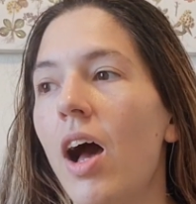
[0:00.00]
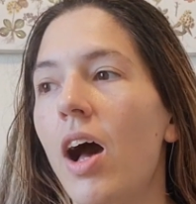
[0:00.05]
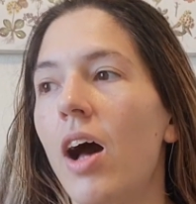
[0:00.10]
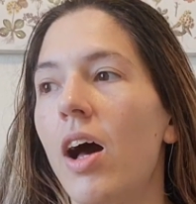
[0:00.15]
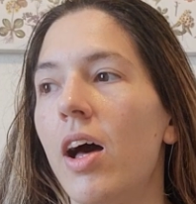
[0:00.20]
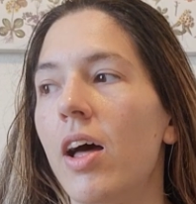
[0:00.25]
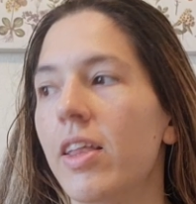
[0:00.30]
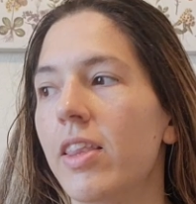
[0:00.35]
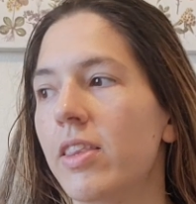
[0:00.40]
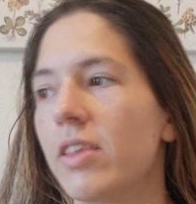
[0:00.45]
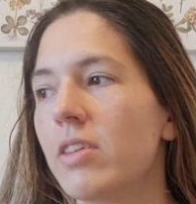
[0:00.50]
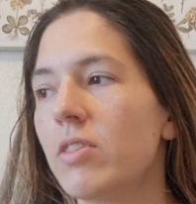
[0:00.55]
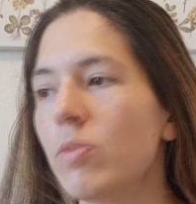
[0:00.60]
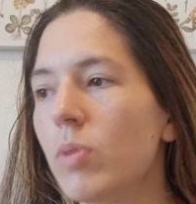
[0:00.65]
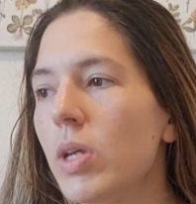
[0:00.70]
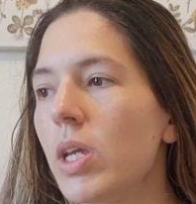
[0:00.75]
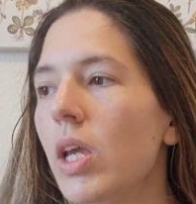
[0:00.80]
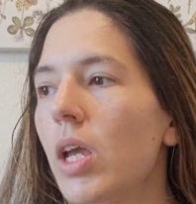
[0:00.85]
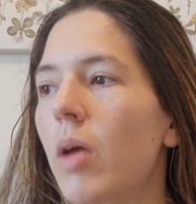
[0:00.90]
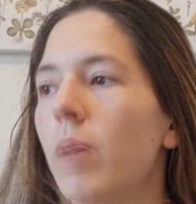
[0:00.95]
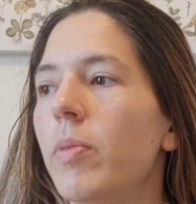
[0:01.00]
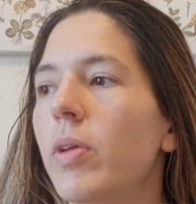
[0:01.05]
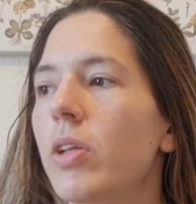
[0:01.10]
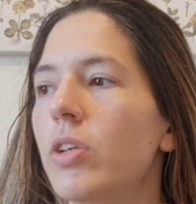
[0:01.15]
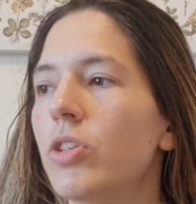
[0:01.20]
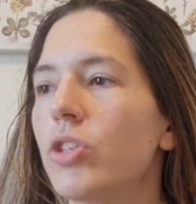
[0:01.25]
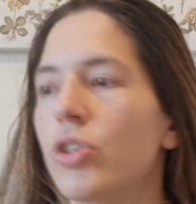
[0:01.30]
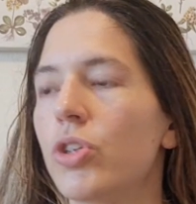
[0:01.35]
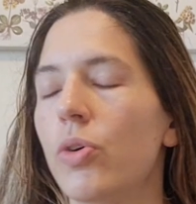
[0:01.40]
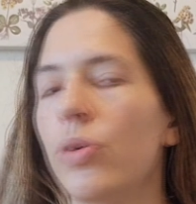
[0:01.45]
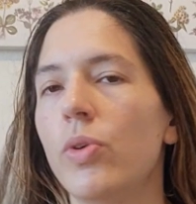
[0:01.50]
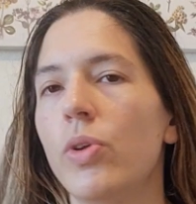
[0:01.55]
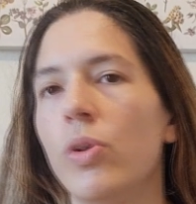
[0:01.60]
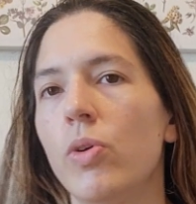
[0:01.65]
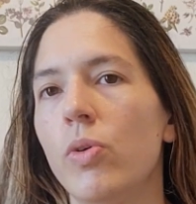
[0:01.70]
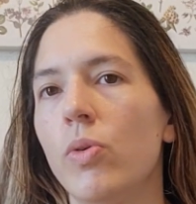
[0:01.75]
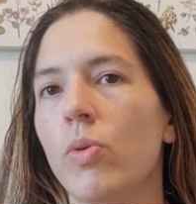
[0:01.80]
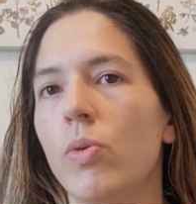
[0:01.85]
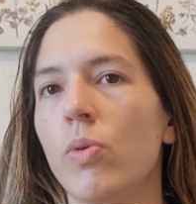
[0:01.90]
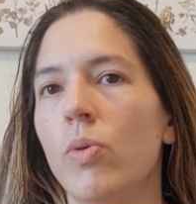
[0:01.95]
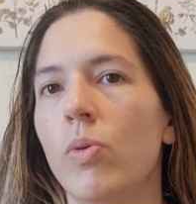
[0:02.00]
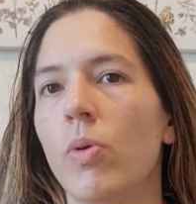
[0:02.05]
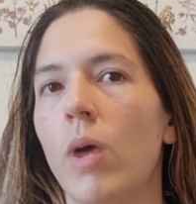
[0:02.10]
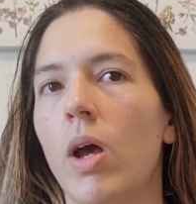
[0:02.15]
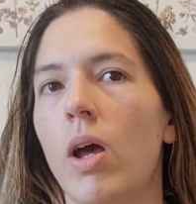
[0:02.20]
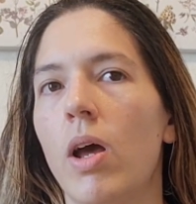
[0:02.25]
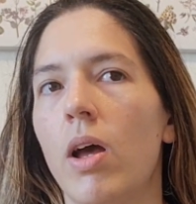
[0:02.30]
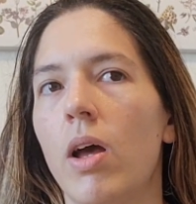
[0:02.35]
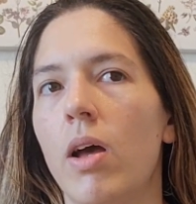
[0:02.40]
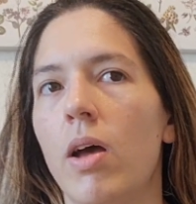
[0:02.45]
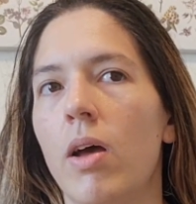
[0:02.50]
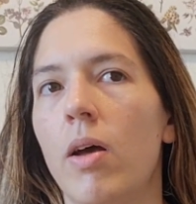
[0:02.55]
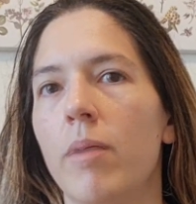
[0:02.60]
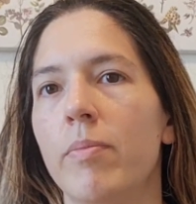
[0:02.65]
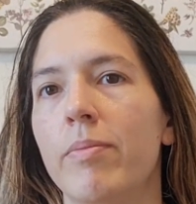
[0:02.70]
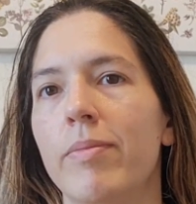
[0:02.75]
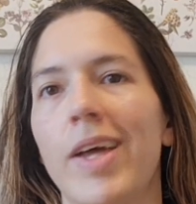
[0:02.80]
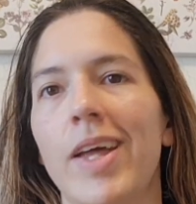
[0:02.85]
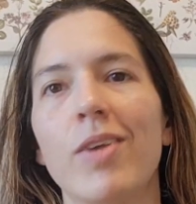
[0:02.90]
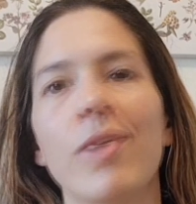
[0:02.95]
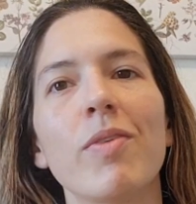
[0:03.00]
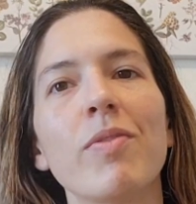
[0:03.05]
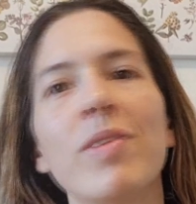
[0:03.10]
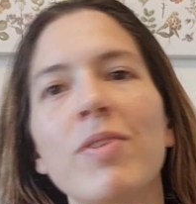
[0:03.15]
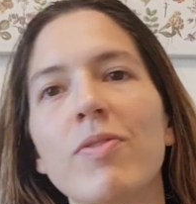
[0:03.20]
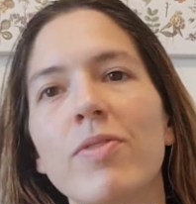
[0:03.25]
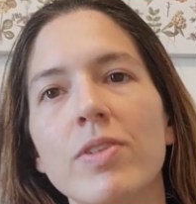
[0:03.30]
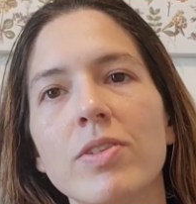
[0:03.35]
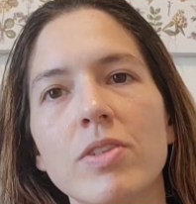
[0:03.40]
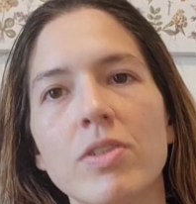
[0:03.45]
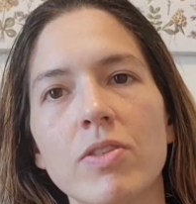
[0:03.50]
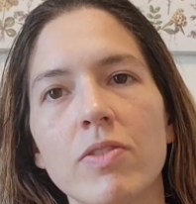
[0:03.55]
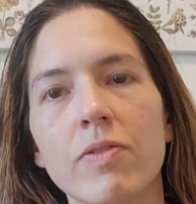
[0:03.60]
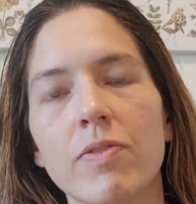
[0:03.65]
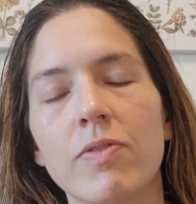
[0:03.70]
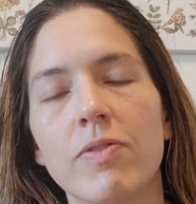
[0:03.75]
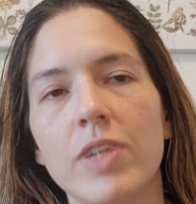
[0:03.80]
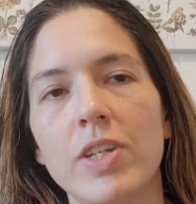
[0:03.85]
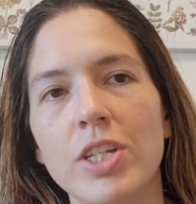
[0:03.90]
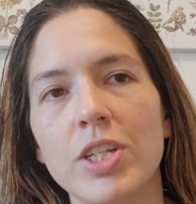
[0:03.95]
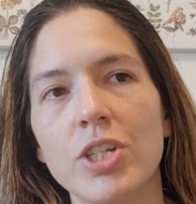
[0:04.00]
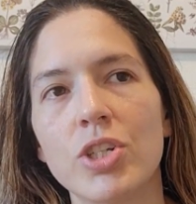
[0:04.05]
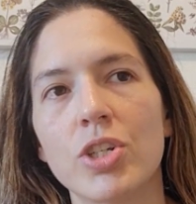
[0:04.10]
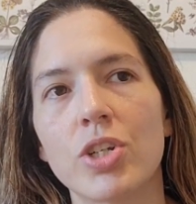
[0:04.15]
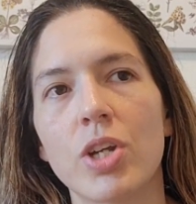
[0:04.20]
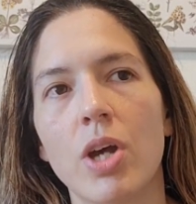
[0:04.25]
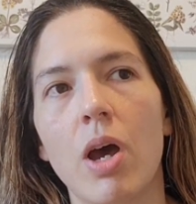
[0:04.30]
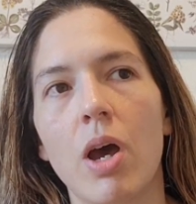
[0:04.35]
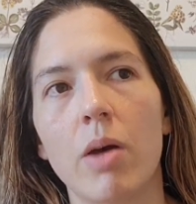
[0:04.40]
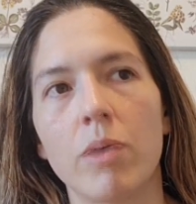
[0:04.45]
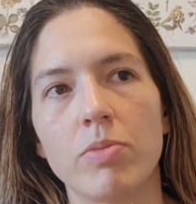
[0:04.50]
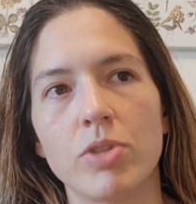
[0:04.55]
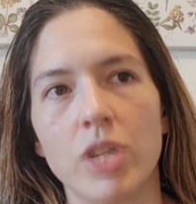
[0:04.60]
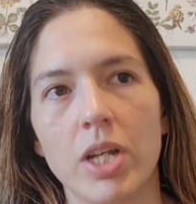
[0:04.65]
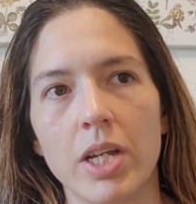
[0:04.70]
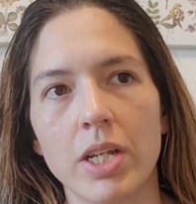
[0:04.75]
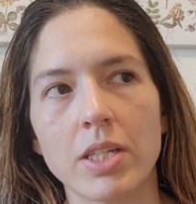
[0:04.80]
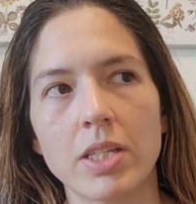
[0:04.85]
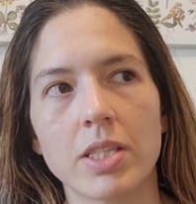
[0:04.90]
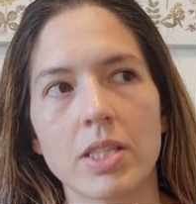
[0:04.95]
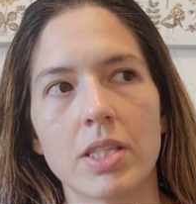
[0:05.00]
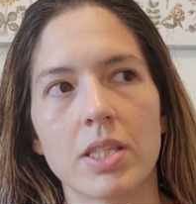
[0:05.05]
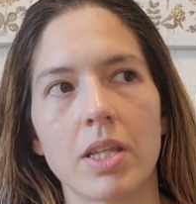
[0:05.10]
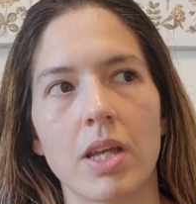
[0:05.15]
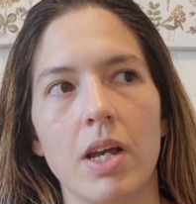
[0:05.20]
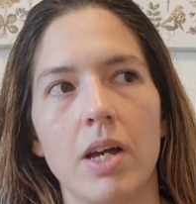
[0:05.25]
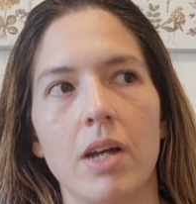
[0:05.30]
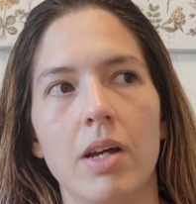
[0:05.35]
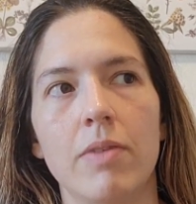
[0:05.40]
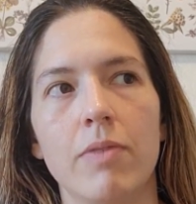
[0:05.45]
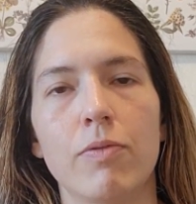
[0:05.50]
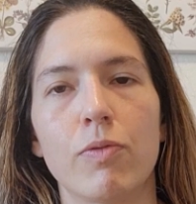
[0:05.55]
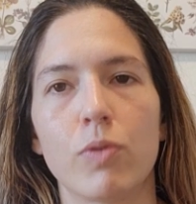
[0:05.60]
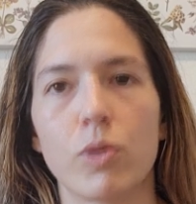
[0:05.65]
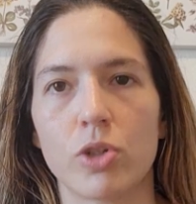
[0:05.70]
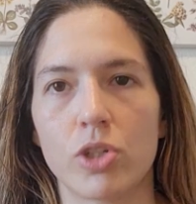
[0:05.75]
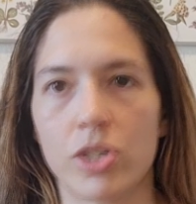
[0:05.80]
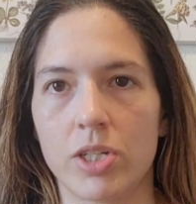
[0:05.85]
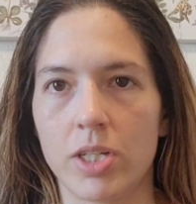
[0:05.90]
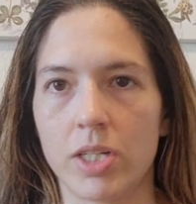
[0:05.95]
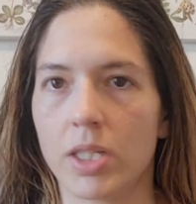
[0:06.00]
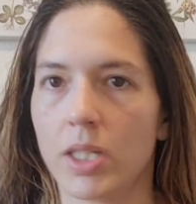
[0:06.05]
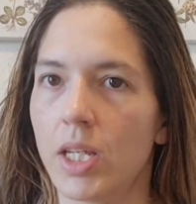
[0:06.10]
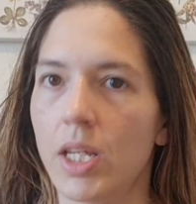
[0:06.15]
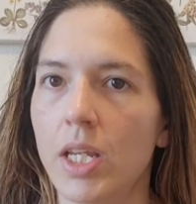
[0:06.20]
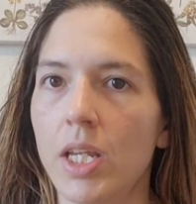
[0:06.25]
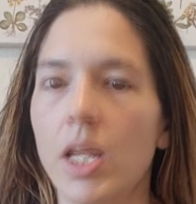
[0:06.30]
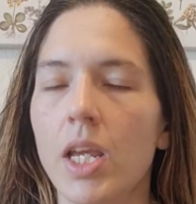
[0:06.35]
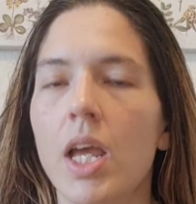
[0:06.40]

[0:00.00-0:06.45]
This week I'm going to show you, I don't have any finished objects, unfortunately.